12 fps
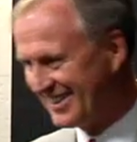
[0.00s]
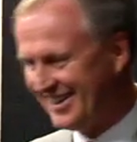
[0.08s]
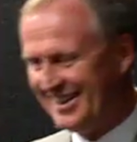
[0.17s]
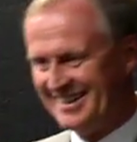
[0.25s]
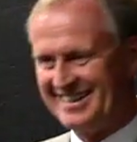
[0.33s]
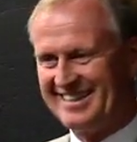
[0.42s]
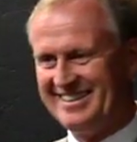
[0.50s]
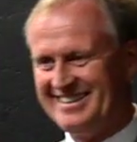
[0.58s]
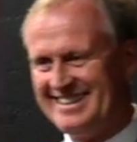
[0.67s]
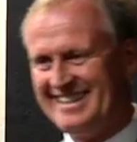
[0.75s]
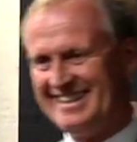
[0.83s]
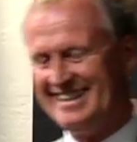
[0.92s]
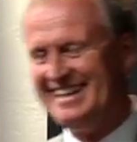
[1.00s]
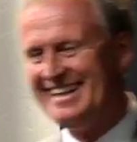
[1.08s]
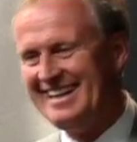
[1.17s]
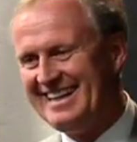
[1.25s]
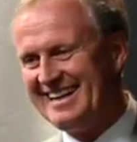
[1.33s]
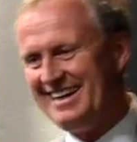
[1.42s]
Anthony. Good deal.
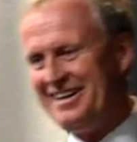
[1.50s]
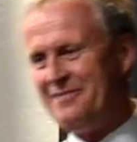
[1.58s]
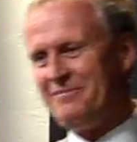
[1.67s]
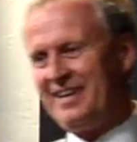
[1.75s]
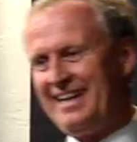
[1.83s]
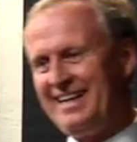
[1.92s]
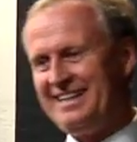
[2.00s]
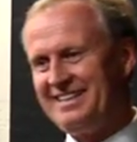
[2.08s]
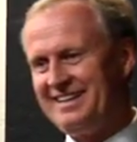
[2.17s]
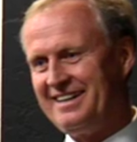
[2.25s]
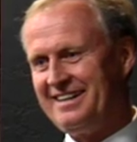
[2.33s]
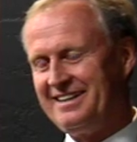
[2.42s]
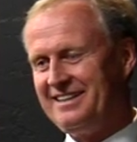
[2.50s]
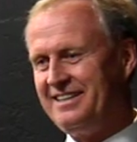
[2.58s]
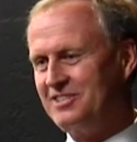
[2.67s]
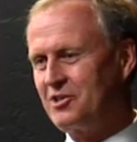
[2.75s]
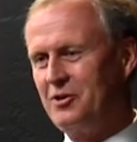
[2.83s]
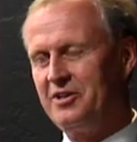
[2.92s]
And
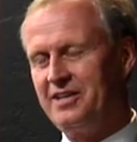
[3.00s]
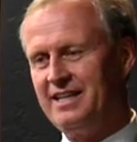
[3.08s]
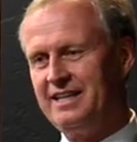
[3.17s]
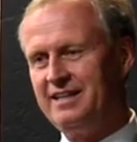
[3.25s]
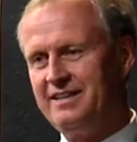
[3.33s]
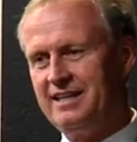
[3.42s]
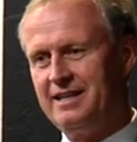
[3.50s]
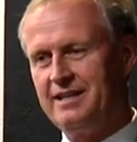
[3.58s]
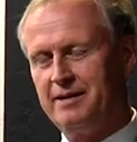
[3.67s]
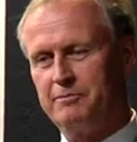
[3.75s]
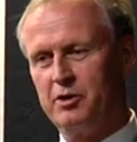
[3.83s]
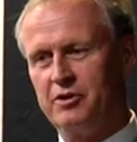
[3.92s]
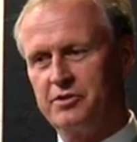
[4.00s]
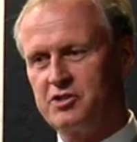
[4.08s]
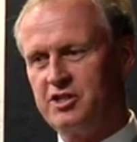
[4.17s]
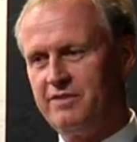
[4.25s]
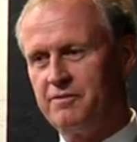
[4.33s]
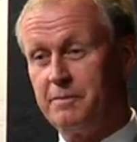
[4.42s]
he's currently the bureau
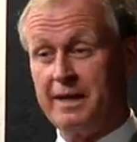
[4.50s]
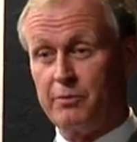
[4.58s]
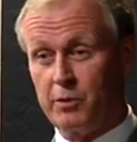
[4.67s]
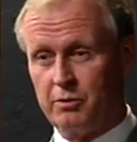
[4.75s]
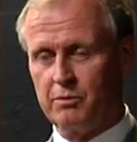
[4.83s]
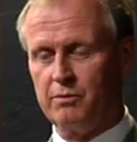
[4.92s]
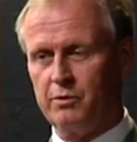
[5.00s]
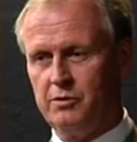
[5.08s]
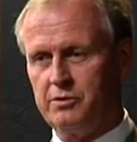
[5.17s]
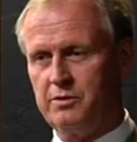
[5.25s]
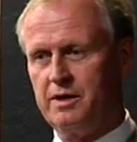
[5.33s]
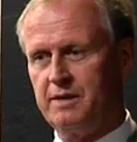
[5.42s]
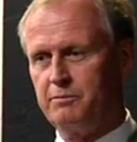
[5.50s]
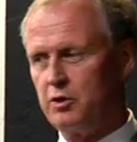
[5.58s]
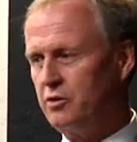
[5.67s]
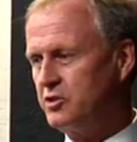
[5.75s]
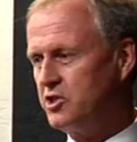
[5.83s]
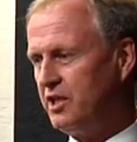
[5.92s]
chief, the Beirut
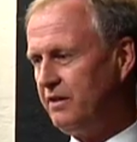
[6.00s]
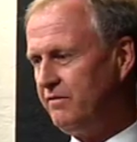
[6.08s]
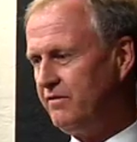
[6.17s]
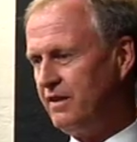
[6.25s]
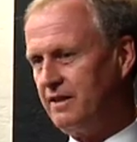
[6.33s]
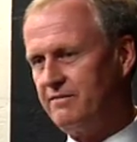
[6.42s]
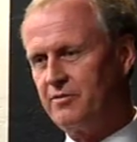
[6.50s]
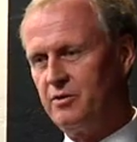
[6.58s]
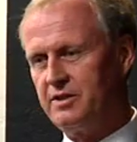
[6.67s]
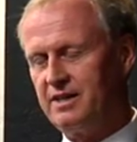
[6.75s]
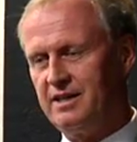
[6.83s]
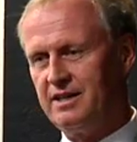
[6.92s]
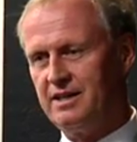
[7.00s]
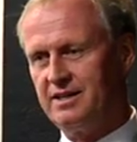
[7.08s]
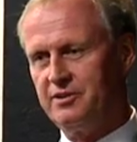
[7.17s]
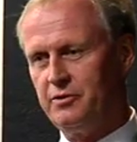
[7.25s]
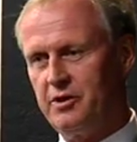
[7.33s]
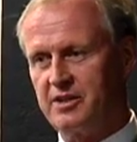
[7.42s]
bureau chief for the
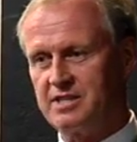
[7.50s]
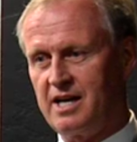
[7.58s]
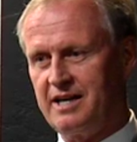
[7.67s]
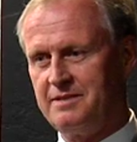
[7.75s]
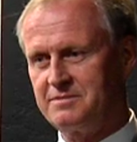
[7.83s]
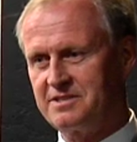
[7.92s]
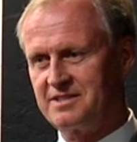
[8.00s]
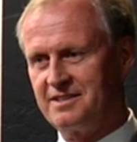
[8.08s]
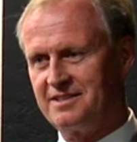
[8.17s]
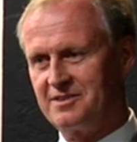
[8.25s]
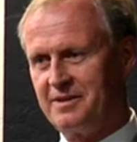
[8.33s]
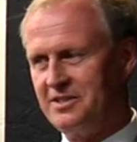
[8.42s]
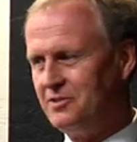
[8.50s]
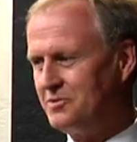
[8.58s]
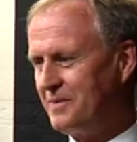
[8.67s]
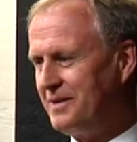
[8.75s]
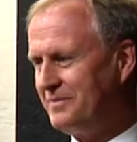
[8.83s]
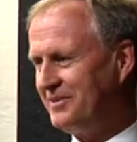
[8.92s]
New York Times, a great
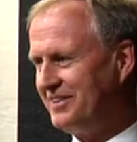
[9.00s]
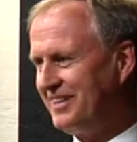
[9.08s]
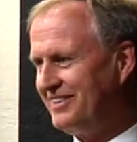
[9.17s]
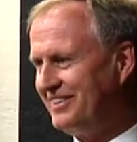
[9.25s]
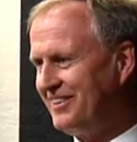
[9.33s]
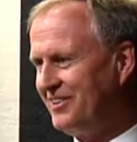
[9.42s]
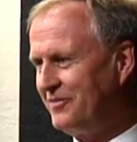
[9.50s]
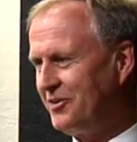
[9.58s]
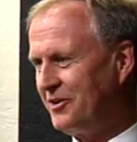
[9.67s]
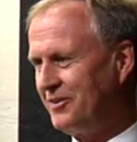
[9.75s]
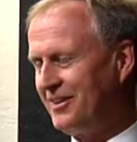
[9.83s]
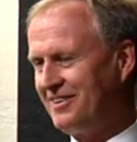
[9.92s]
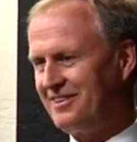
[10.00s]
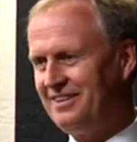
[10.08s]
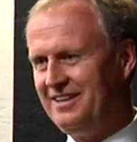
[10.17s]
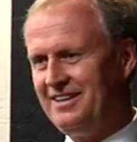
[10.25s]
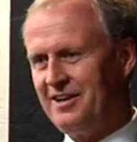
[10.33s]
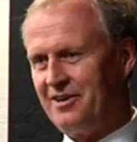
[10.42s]
newspaper that all of you are
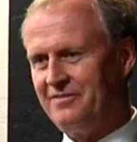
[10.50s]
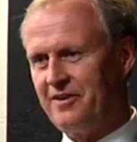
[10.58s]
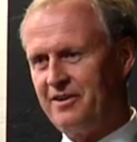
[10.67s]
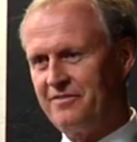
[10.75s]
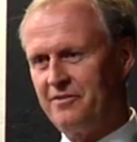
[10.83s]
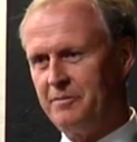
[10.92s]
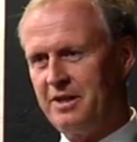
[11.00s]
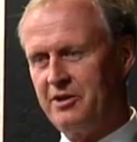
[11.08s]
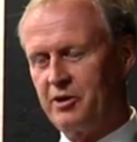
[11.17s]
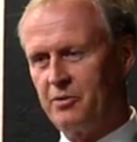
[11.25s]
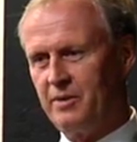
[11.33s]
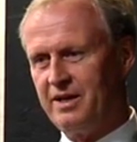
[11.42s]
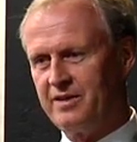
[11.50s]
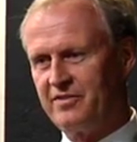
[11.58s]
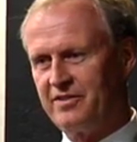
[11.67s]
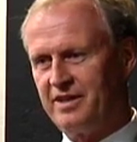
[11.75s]
very familiar with.